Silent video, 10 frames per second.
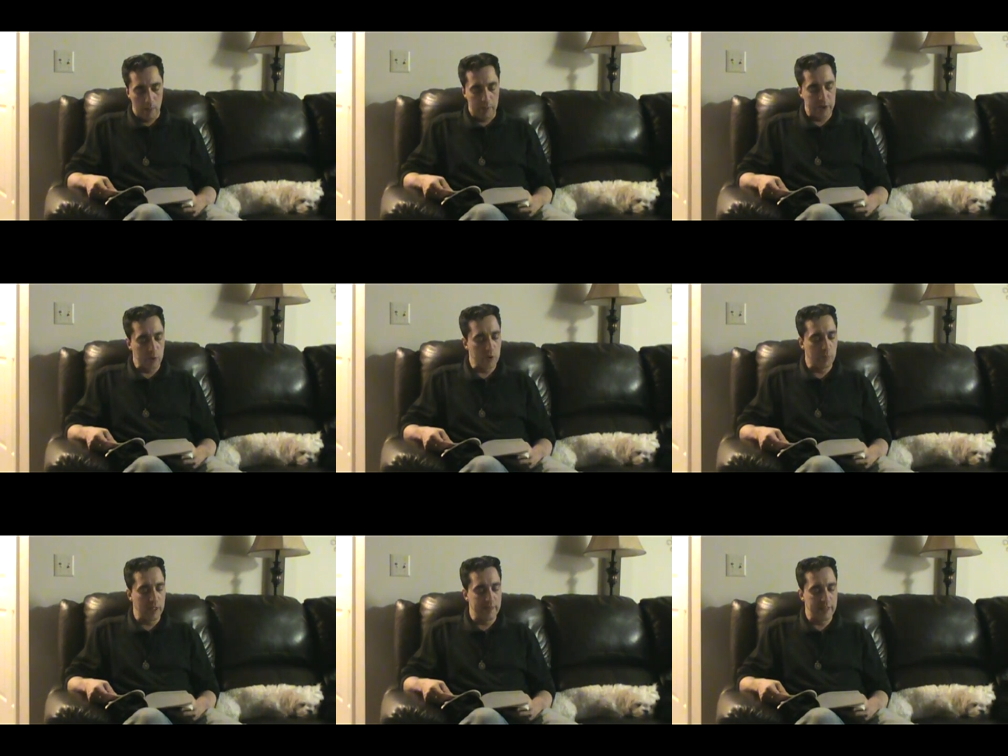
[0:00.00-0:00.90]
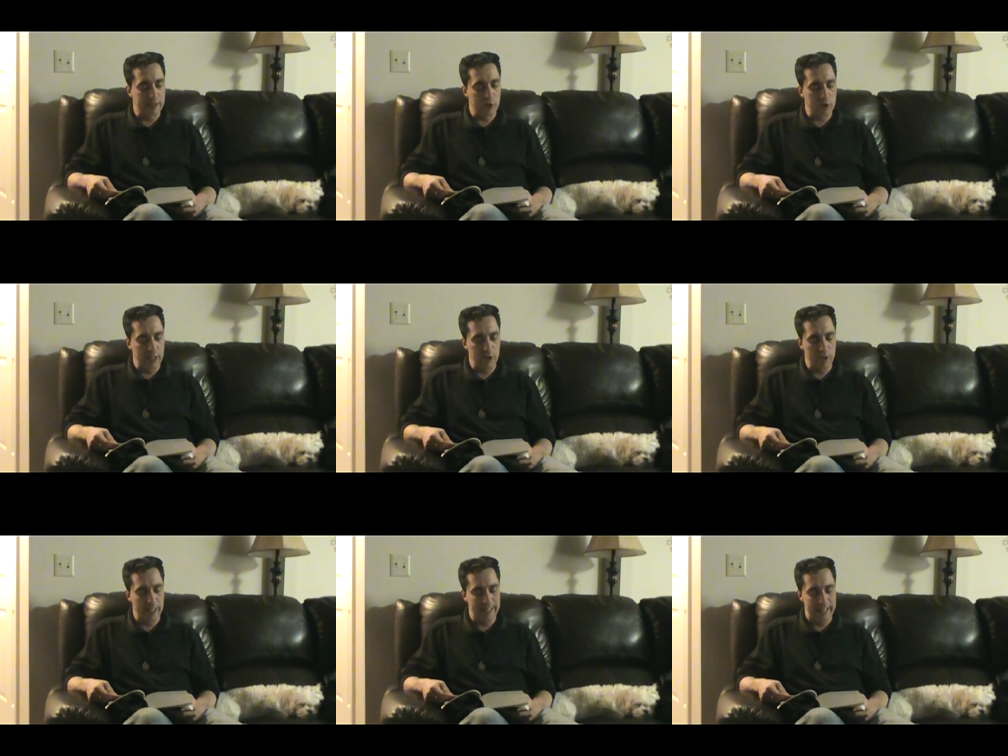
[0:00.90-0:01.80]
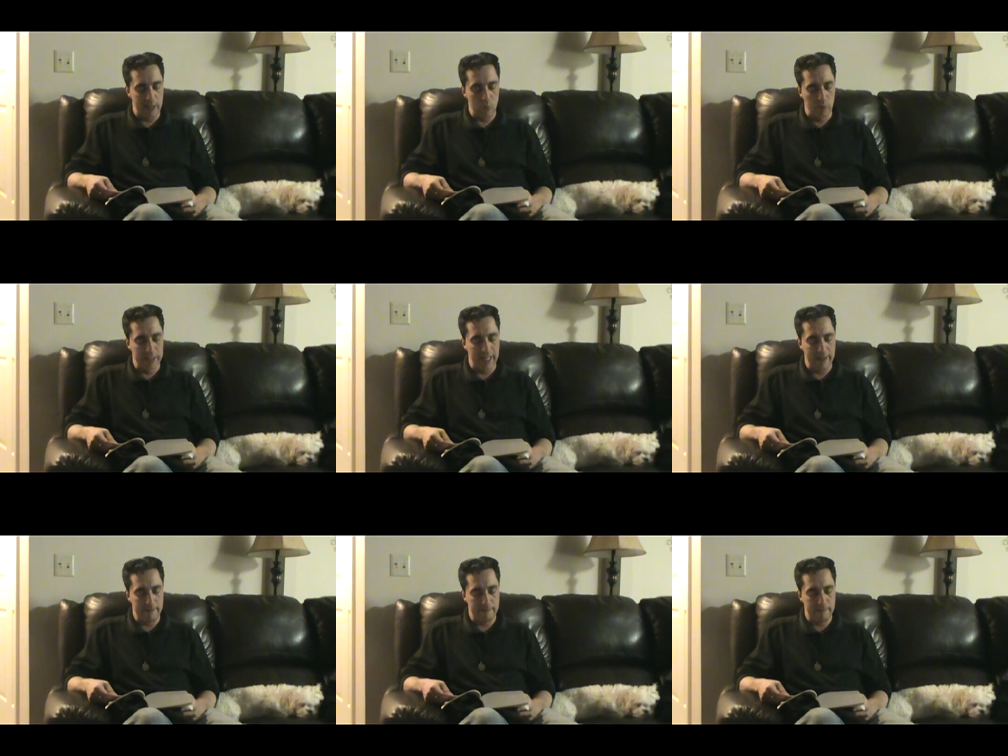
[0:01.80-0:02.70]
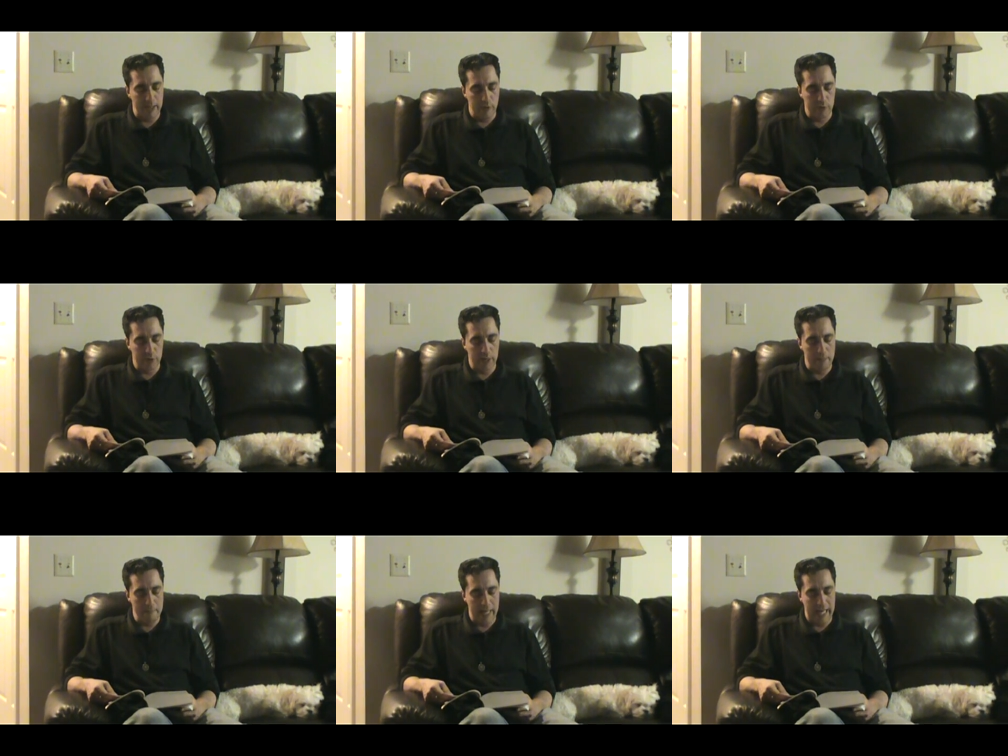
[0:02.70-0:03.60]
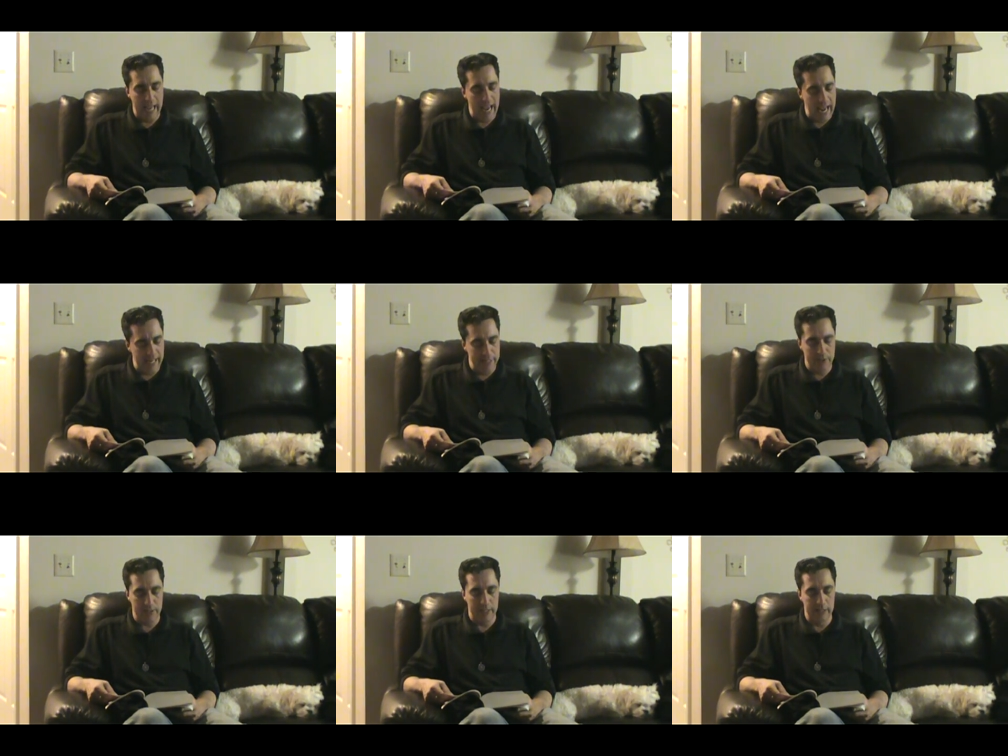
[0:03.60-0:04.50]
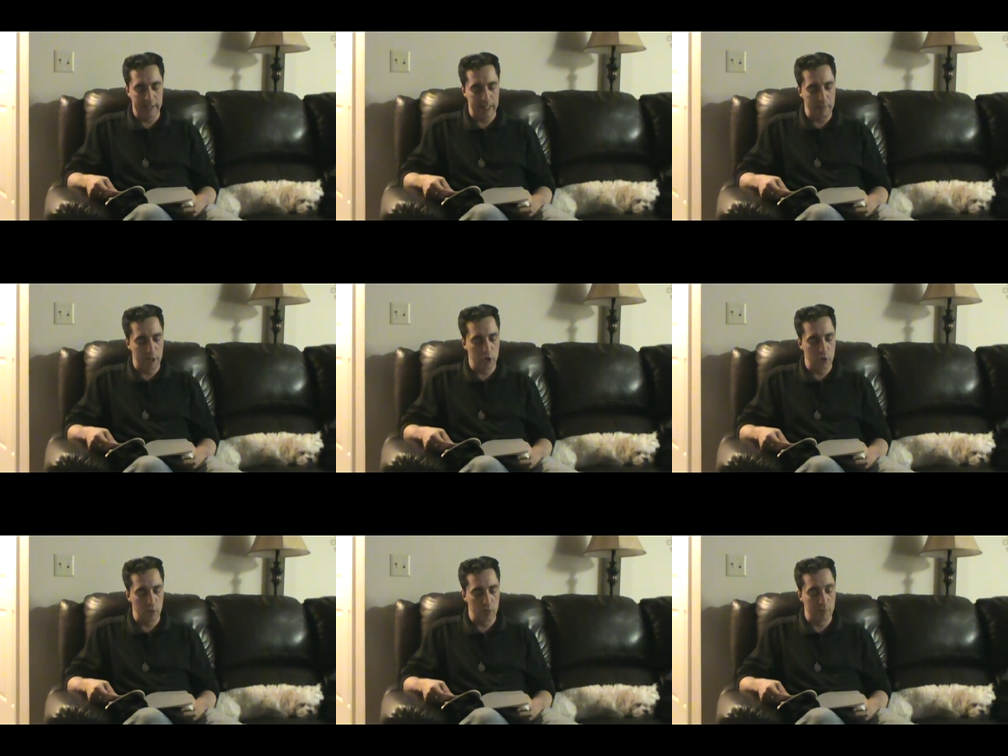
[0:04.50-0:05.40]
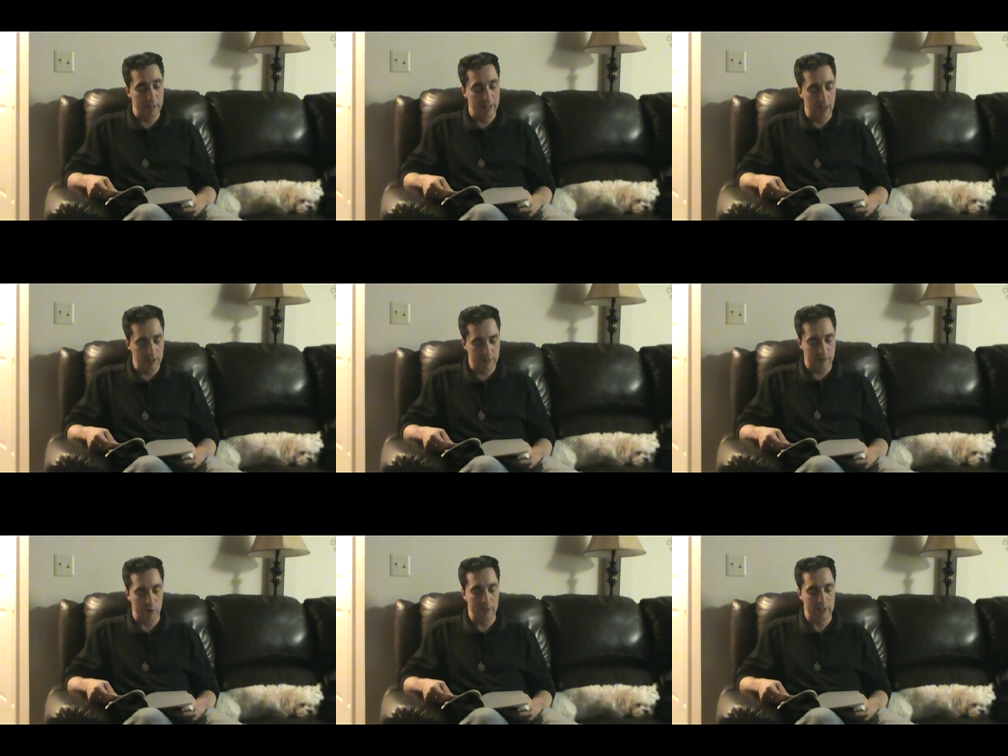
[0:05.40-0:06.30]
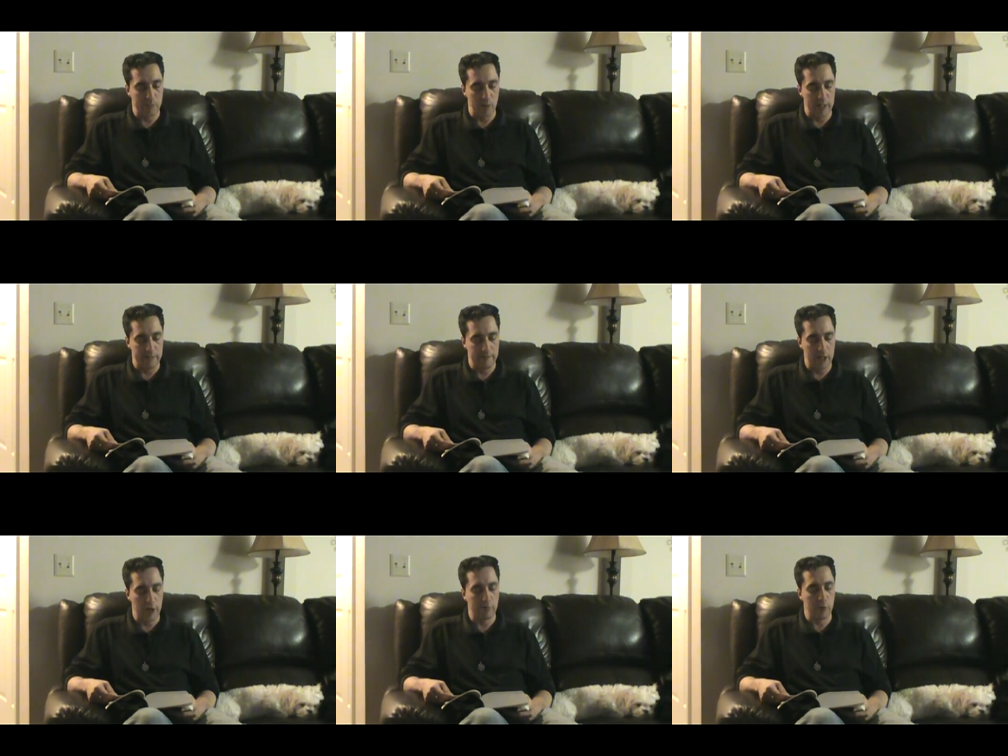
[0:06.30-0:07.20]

But those who believe in extinction and death will not fail to commit any sin that they may choose because of their disbelief in a